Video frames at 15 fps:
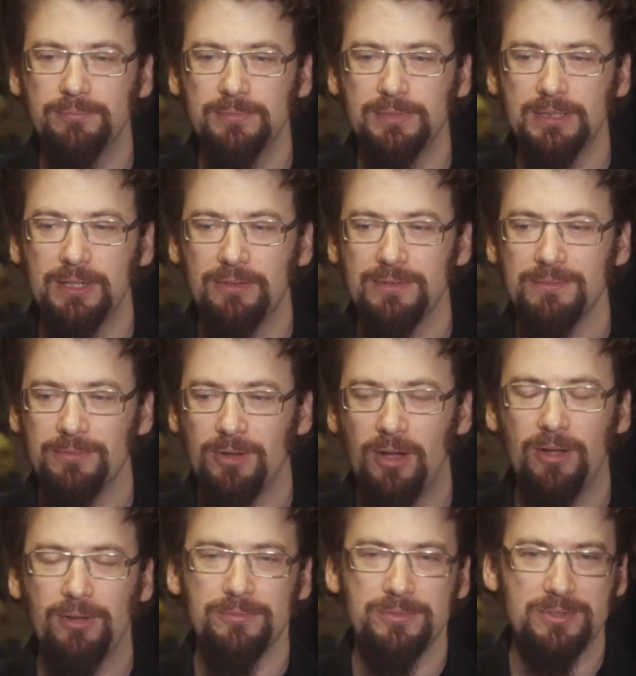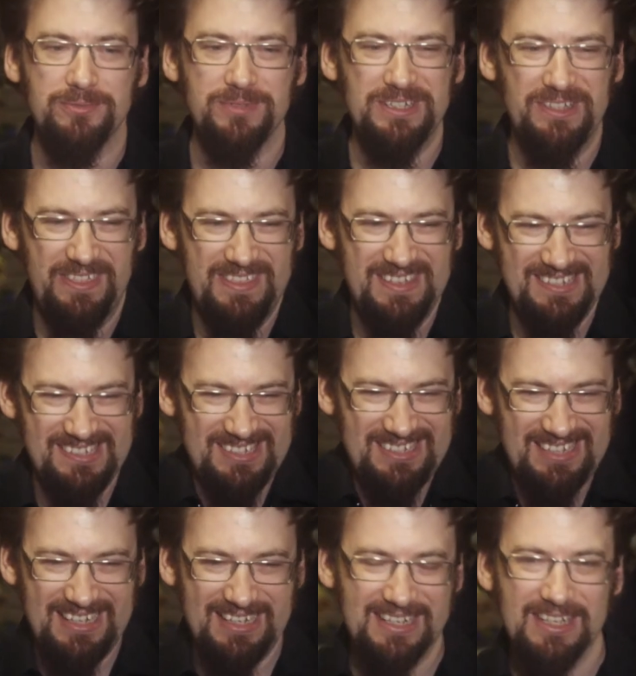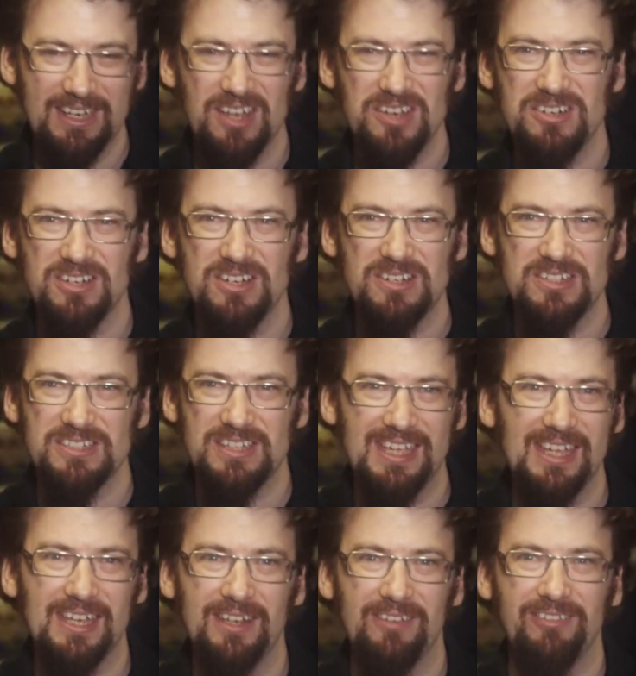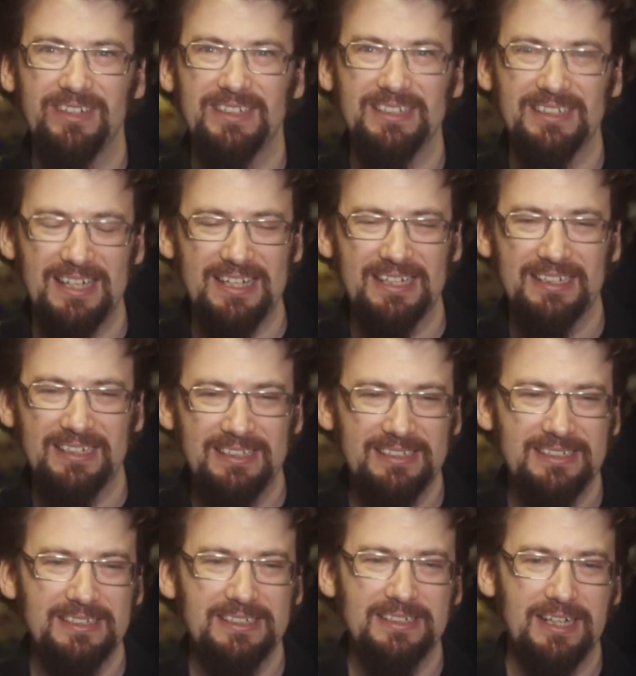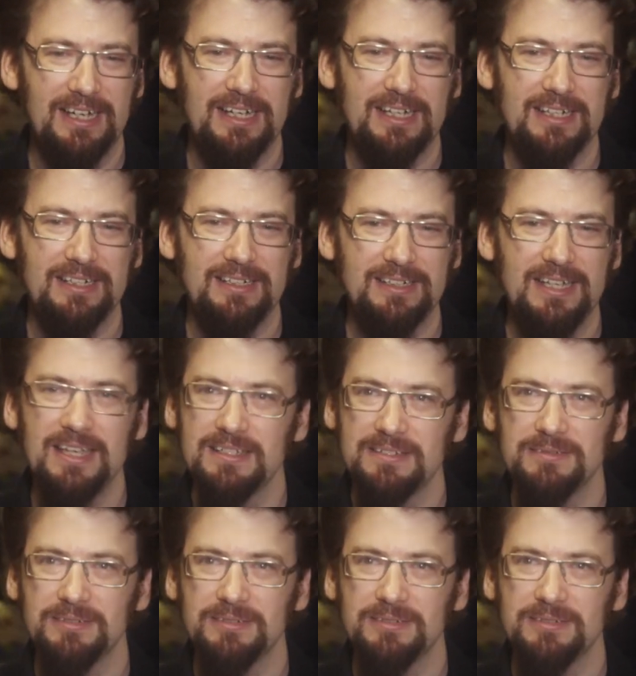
you know, involved, or real things that like get under your skin and really like, yeah,